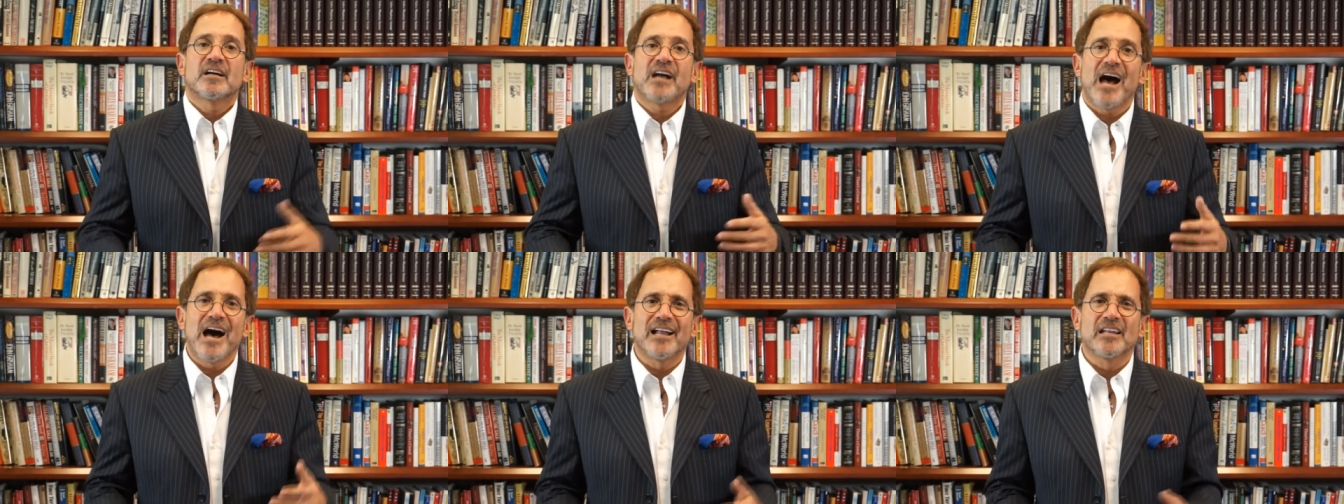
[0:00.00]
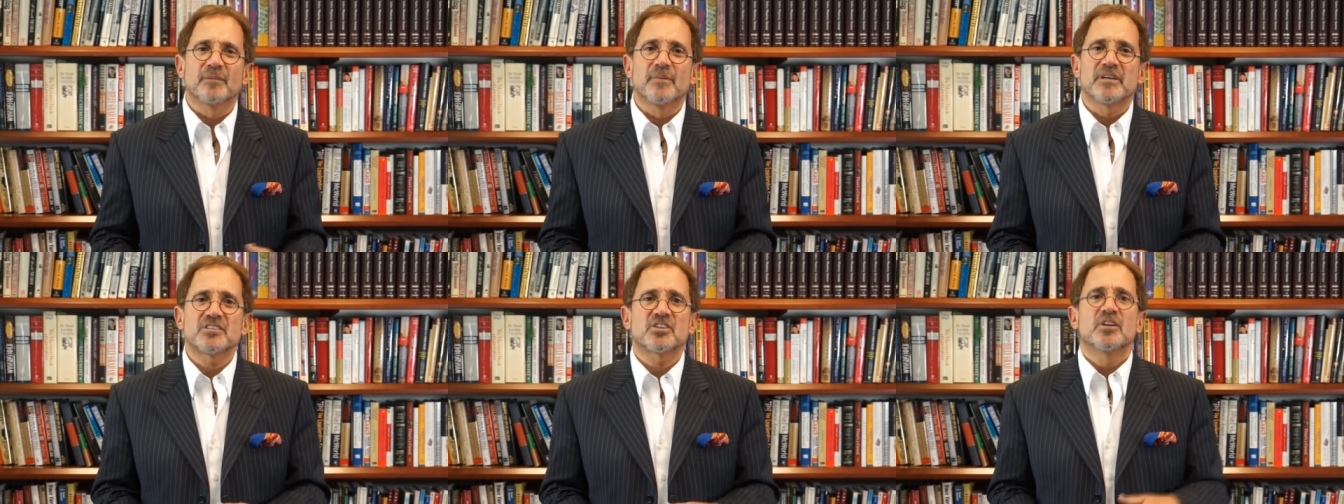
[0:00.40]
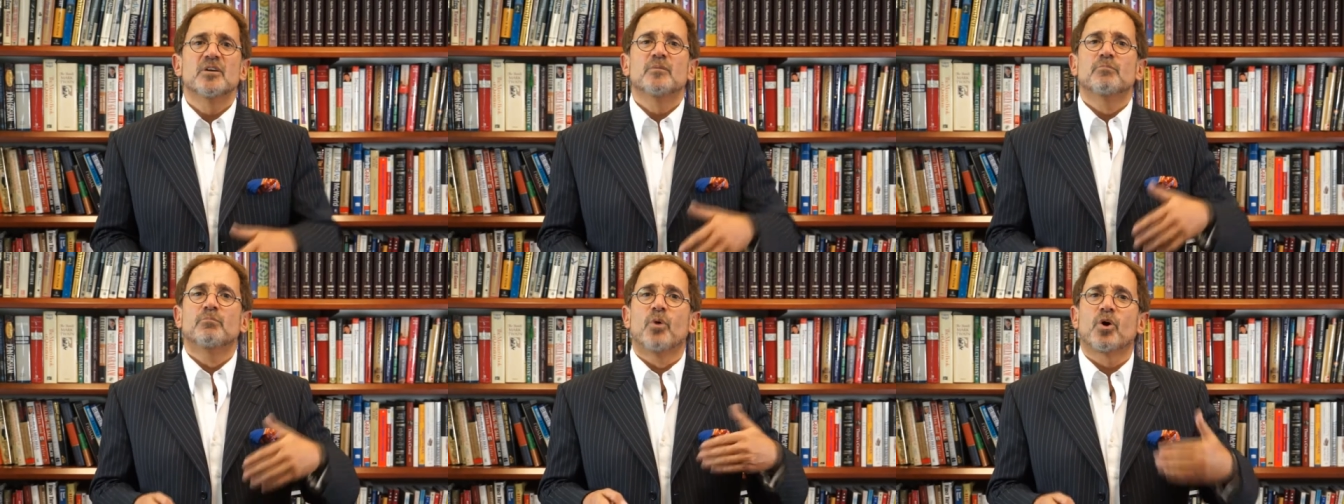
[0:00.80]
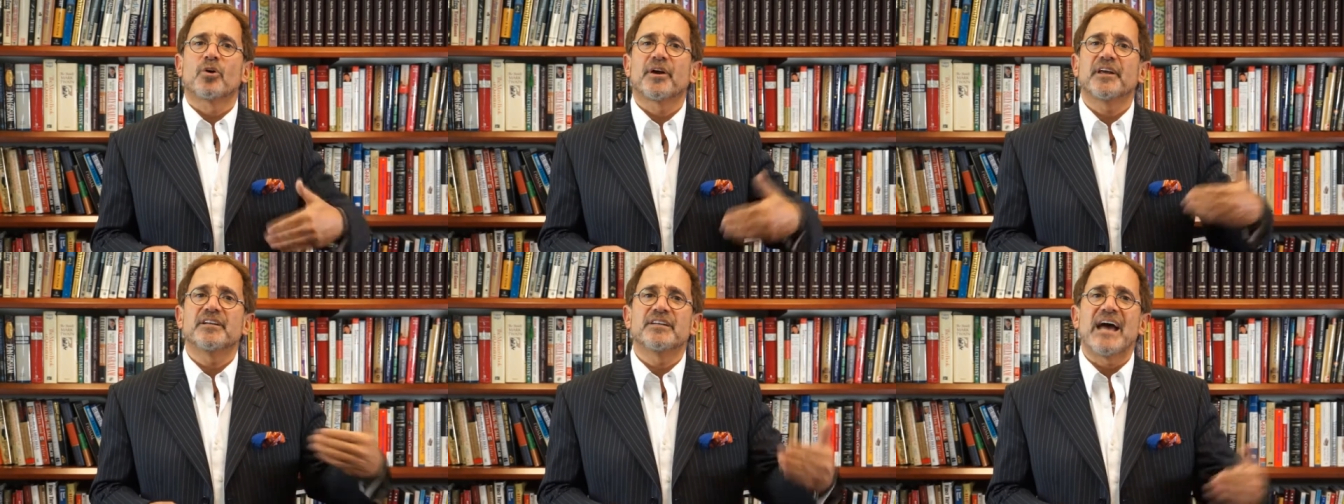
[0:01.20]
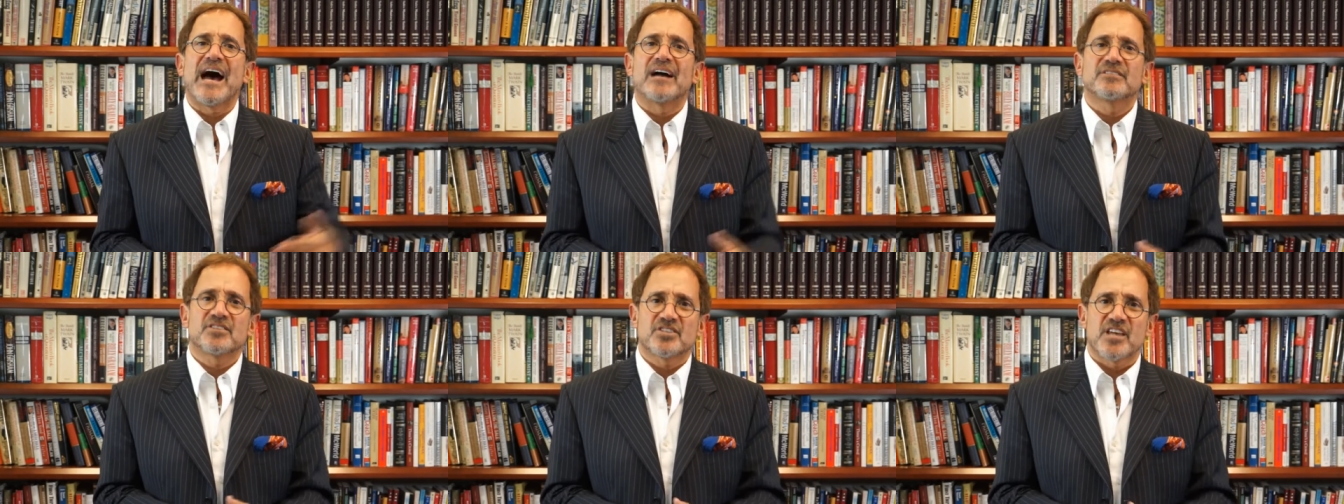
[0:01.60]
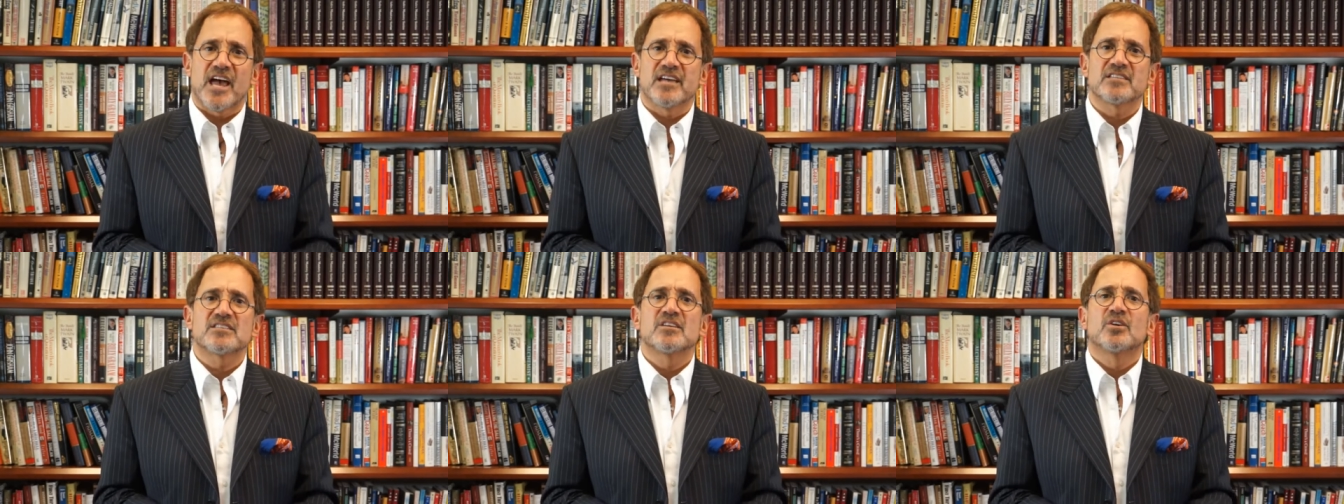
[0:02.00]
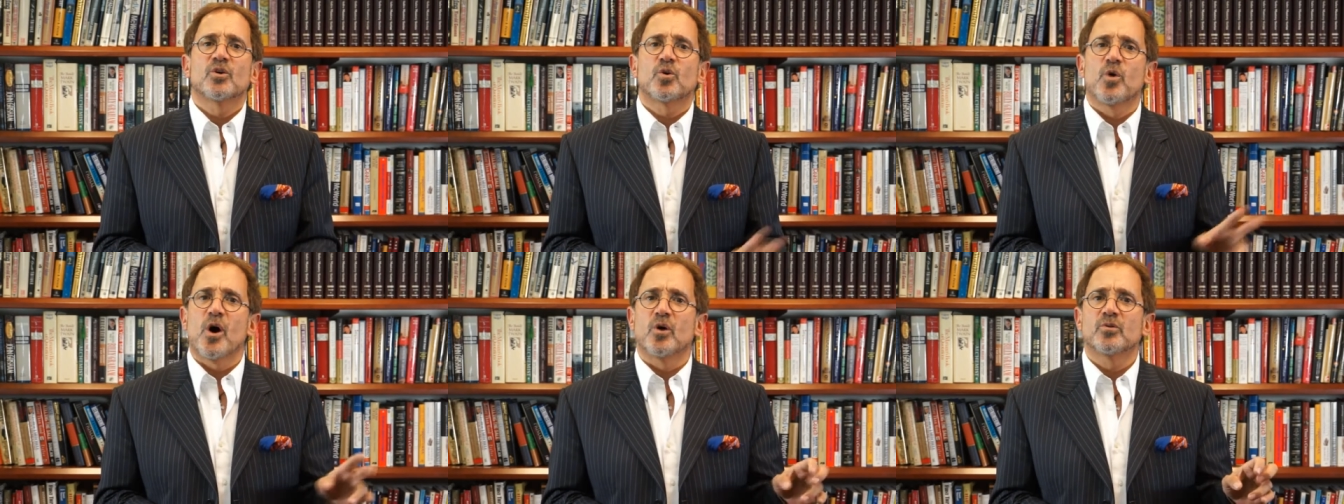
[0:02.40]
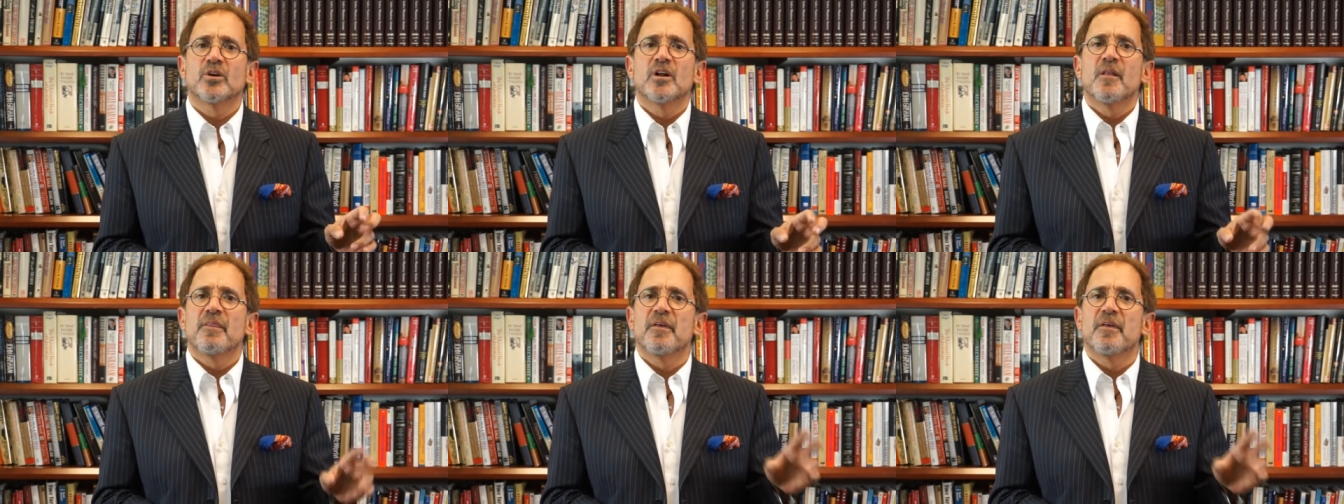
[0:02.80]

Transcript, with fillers: Columnist Maureen Dowd says, quote,